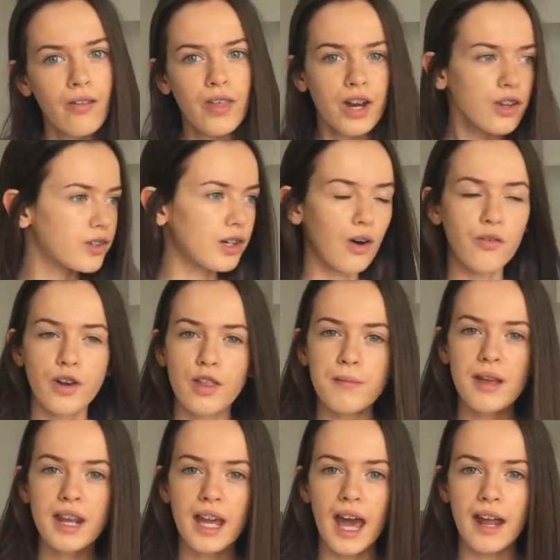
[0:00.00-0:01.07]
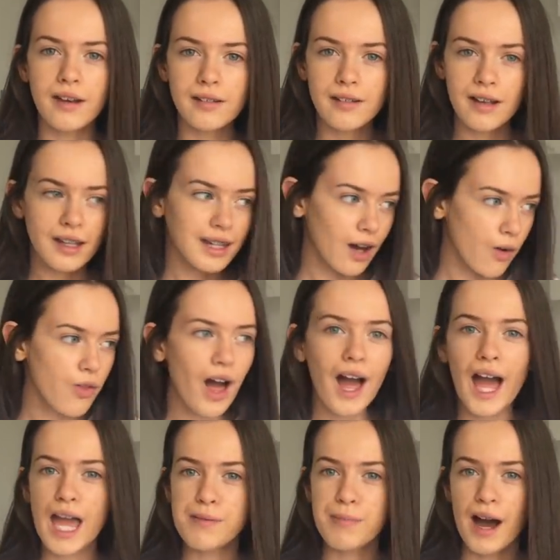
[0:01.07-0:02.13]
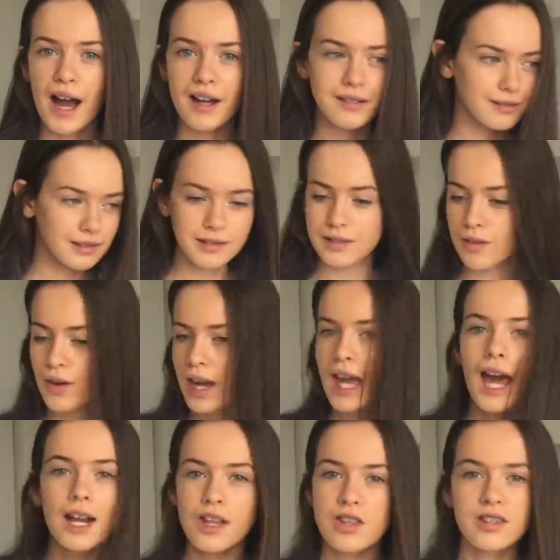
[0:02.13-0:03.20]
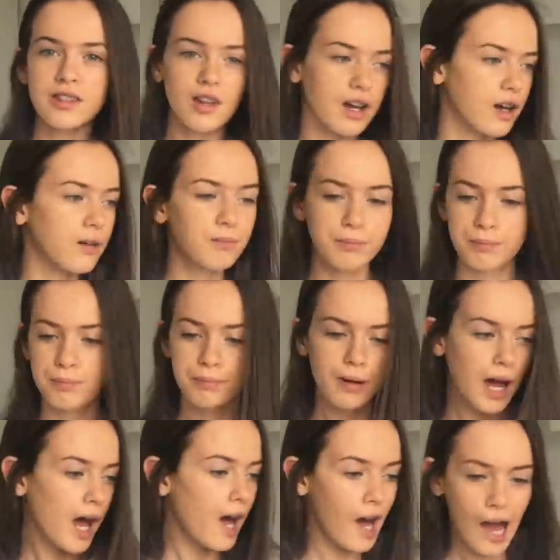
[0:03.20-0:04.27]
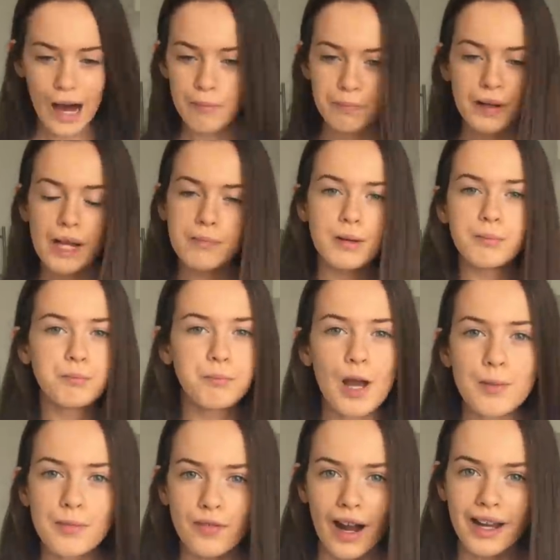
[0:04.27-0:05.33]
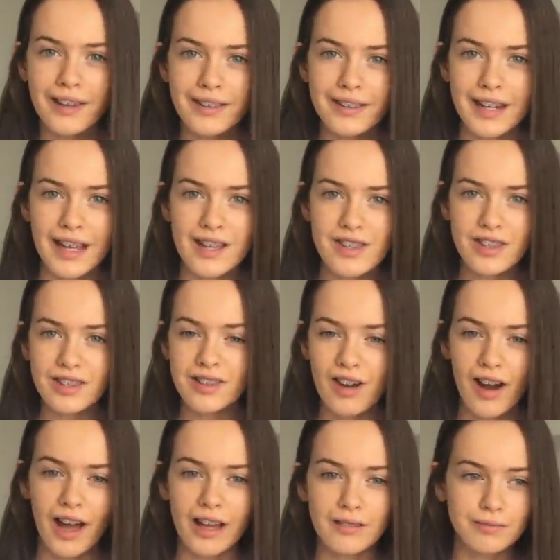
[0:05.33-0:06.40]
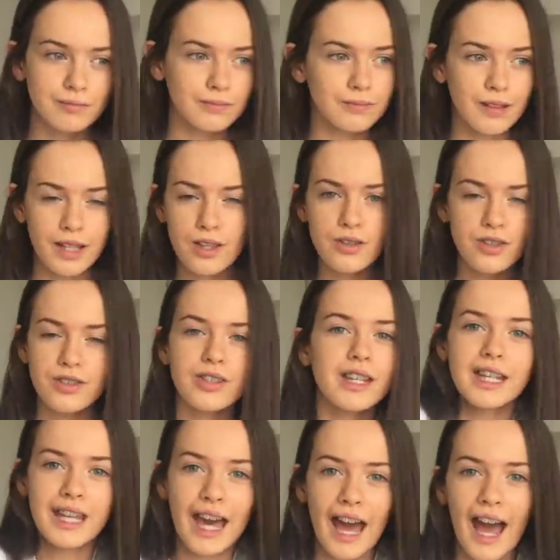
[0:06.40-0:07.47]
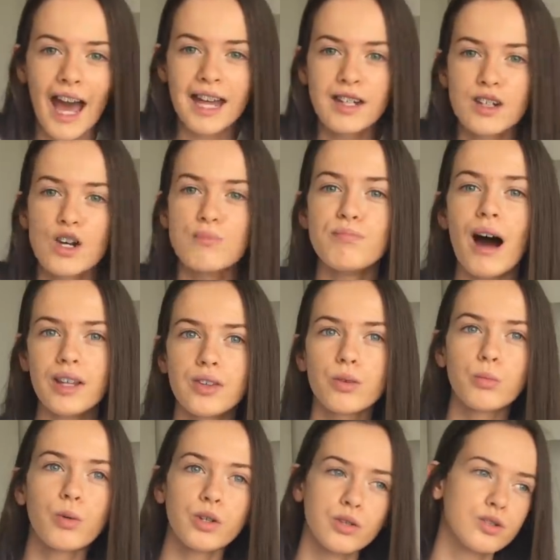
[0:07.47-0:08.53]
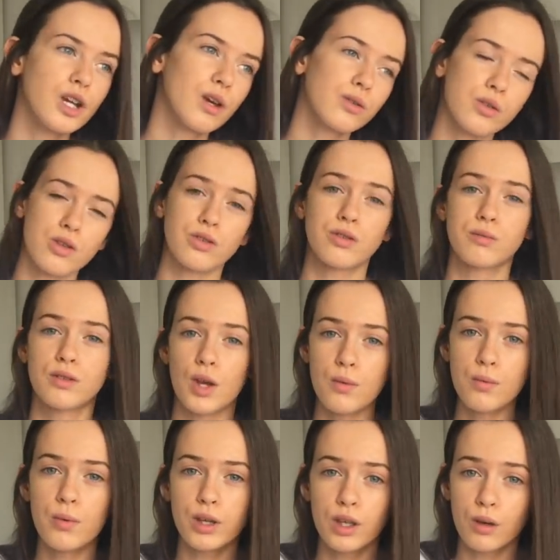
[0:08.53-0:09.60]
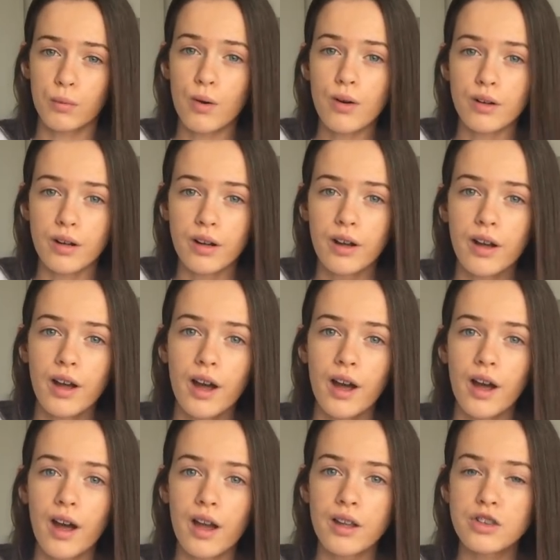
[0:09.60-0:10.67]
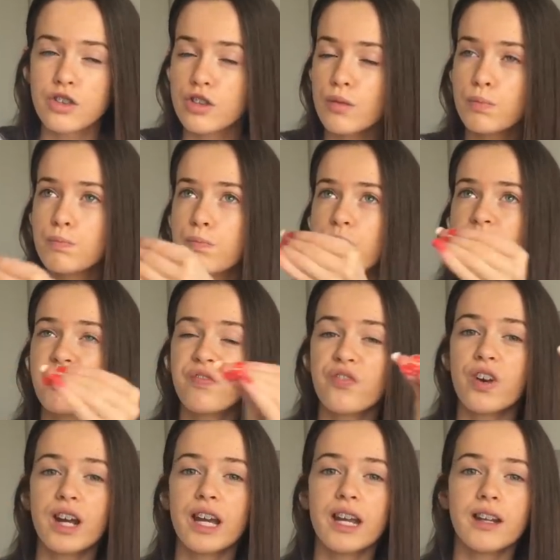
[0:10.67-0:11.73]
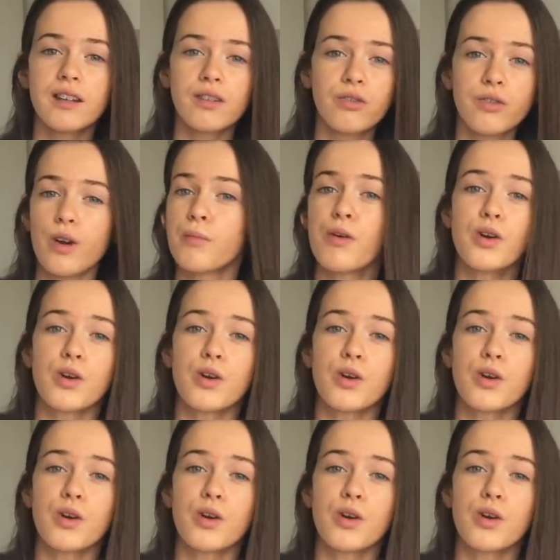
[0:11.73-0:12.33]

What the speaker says: Then I'll start filling them in again, get all that hate back, do it again. It's just like a blooming boomerang, isn't it? It's just like, you're just going to get hate no matter what you do, so just do what you want. Just friggin'